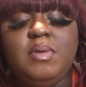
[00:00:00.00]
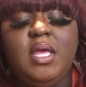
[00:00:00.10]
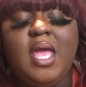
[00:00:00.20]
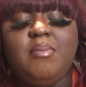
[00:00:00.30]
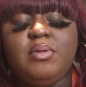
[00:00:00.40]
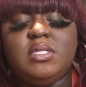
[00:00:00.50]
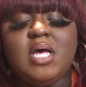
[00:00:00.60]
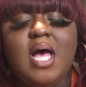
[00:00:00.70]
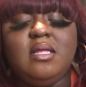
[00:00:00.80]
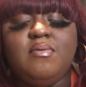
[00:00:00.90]
be a
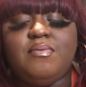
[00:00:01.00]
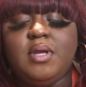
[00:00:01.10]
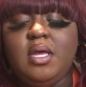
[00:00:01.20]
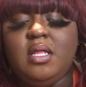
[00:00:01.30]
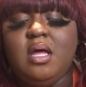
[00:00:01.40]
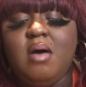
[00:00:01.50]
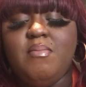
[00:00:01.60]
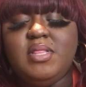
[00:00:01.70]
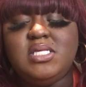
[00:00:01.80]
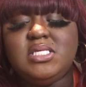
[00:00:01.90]
platonic friend um,
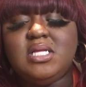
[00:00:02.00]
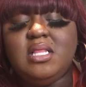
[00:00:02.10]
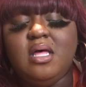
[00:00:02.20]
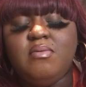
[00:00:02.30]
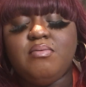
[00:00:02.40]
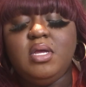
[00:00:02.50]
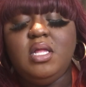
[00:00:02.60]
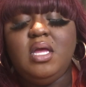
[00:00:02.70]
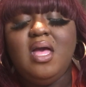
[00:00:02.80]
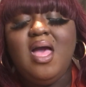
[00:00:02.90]
but this is a love reading